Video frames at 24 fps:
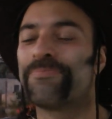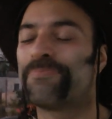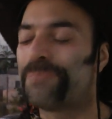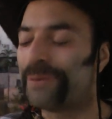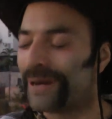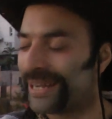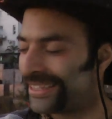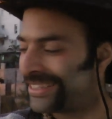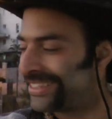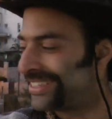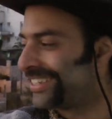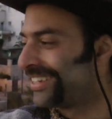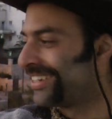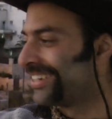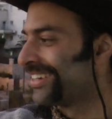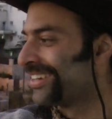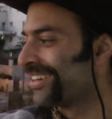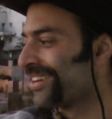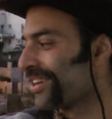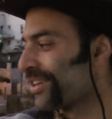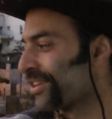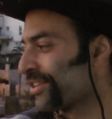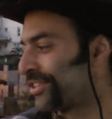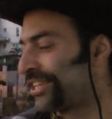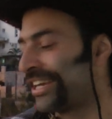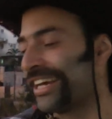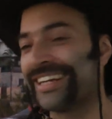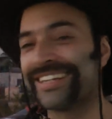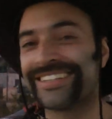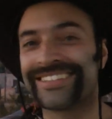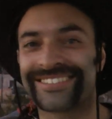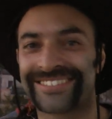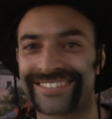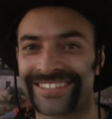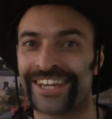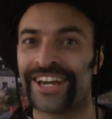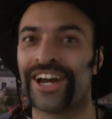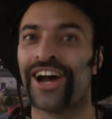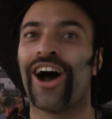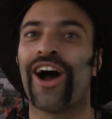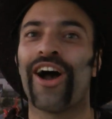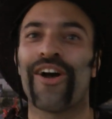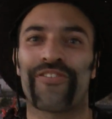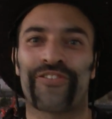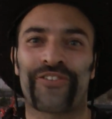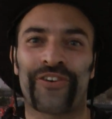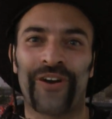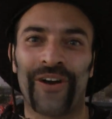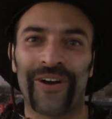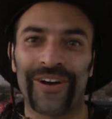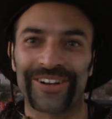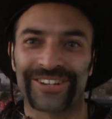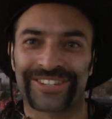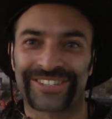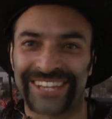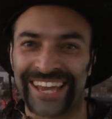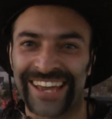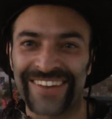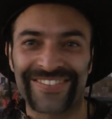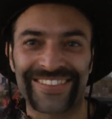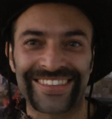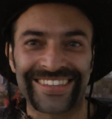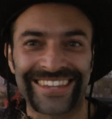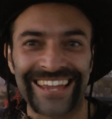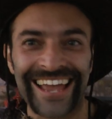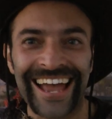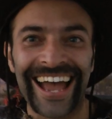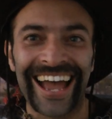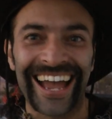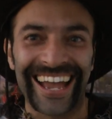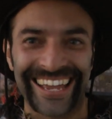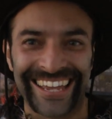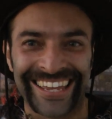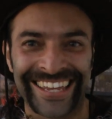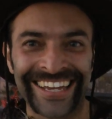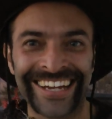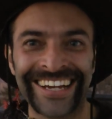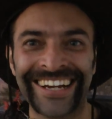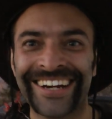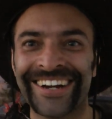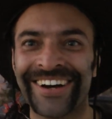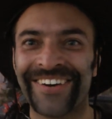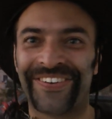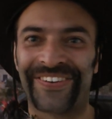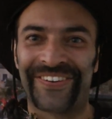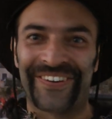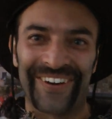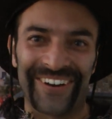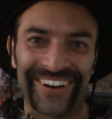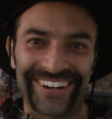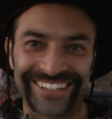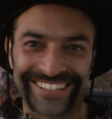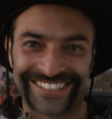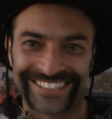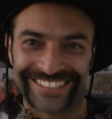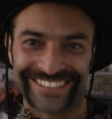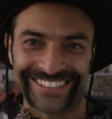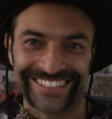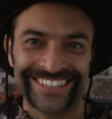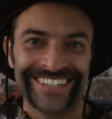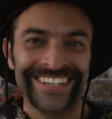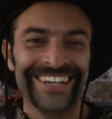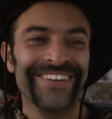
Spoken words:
But tins, of course, saved the day. Of course.